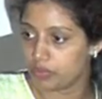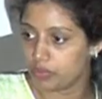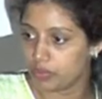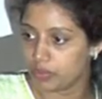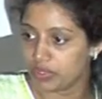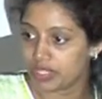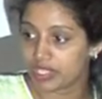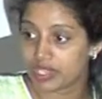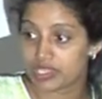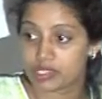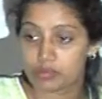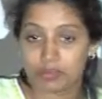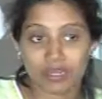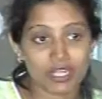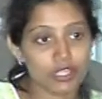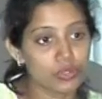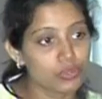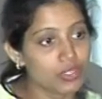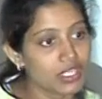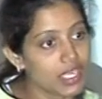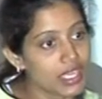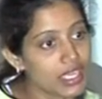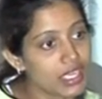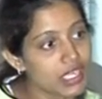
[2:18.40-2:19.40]
with respect to
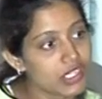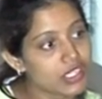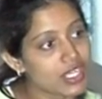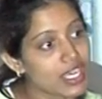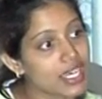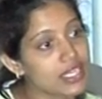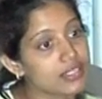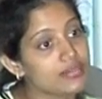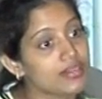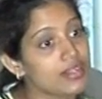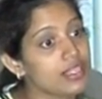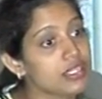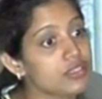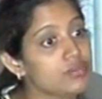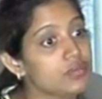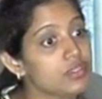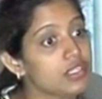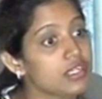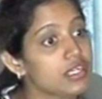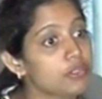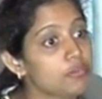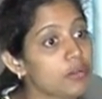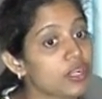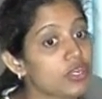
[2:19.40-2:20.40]
the age as well as
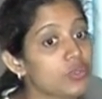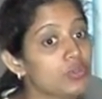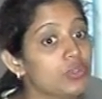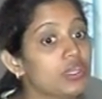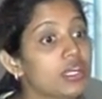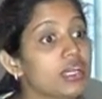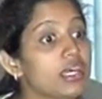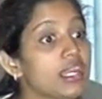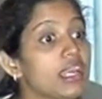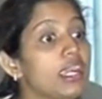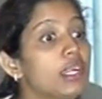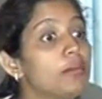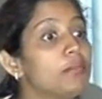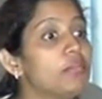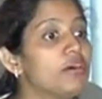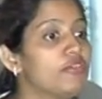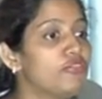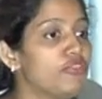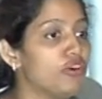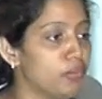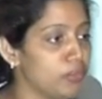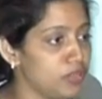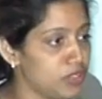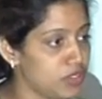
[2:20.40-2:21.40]
with respect to the grade
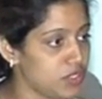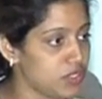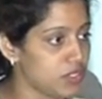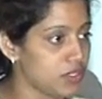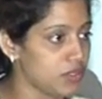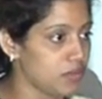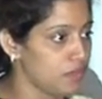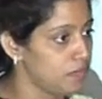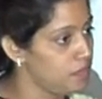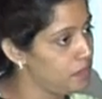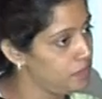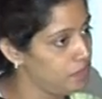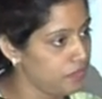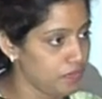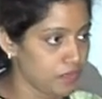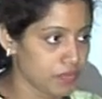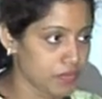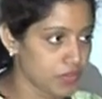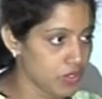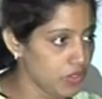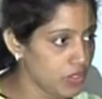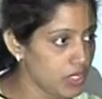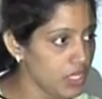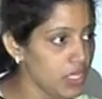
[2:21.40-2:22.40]
performance.
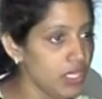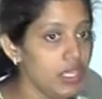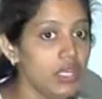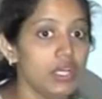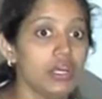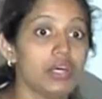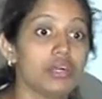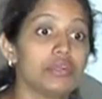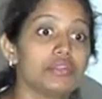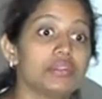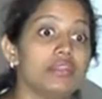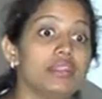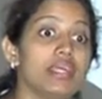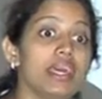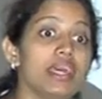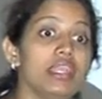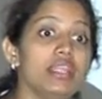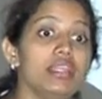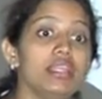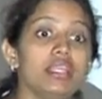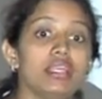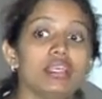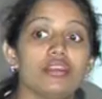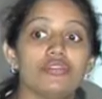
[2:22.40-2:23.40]
Okay.
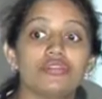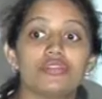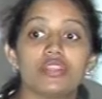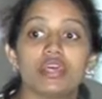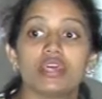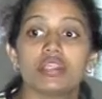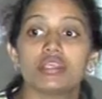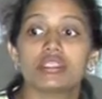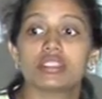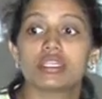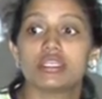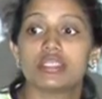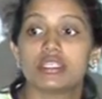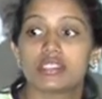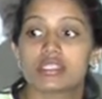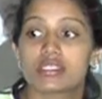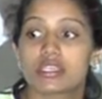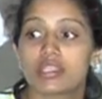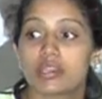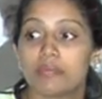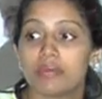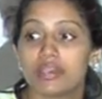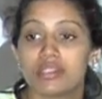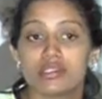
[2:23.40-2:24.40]
Then if there is a
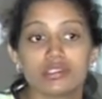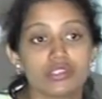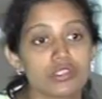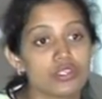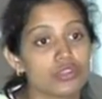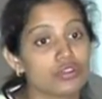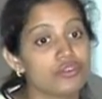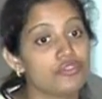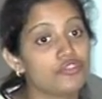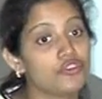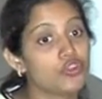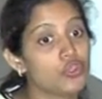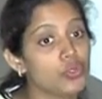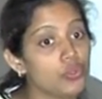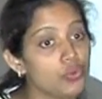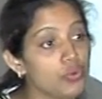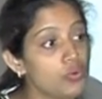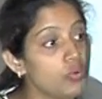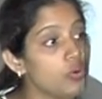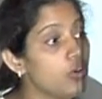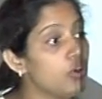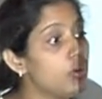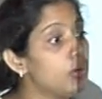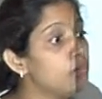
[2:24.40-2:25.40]
discrepancy of 2
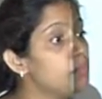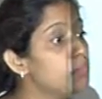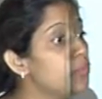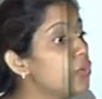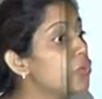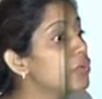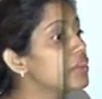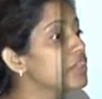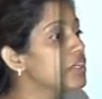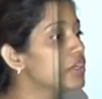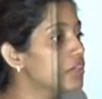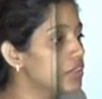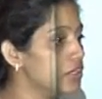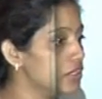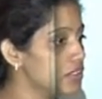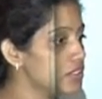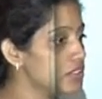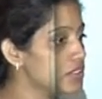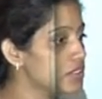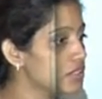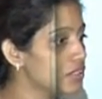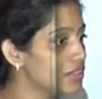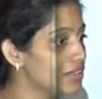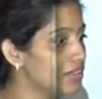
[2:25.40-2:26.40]
or more
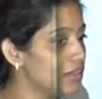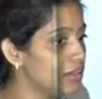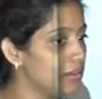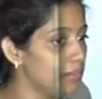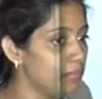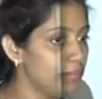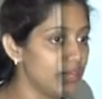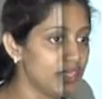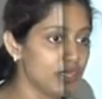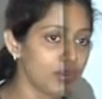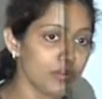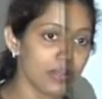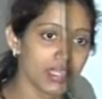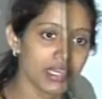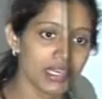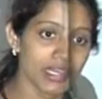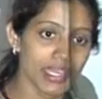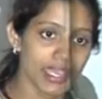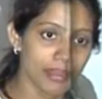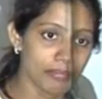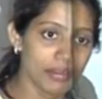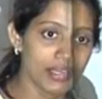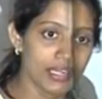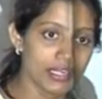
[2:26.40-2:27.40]
years
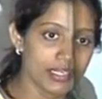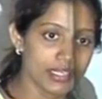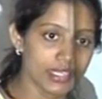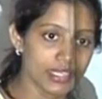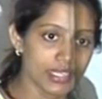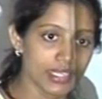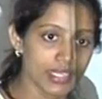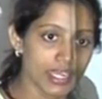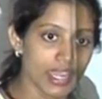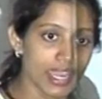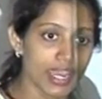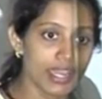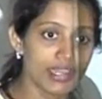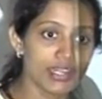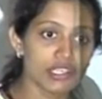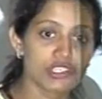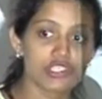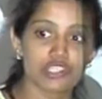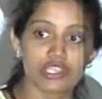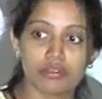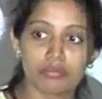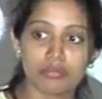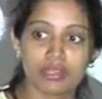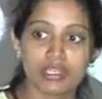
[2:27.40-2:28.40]
between ability and
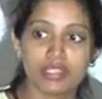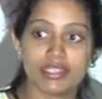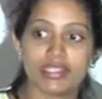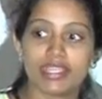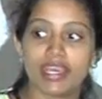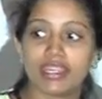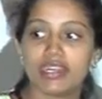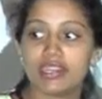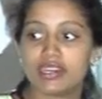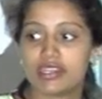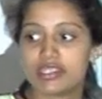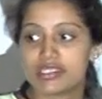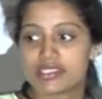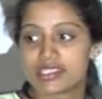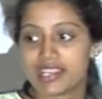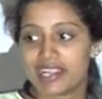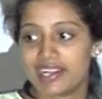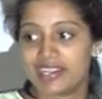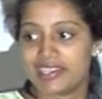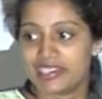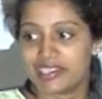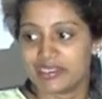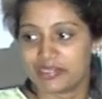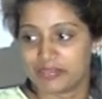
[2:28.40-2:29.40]
achievement, then it is
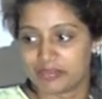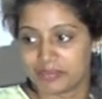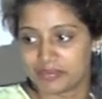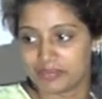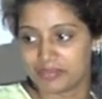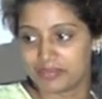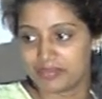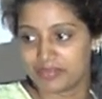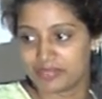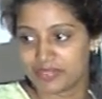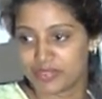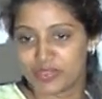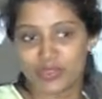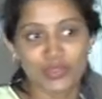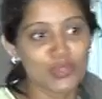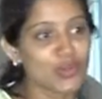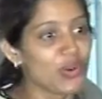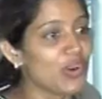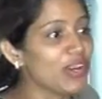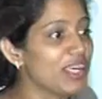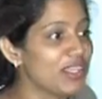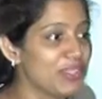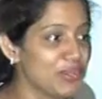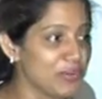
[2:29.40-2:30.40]
LD,
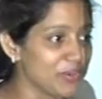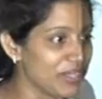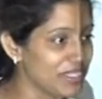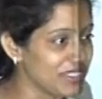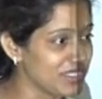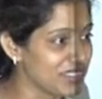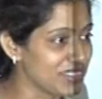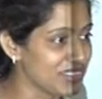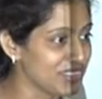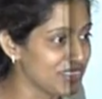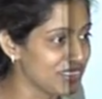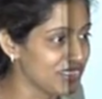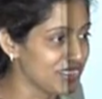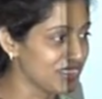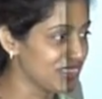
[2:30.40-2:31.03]
not otherwise.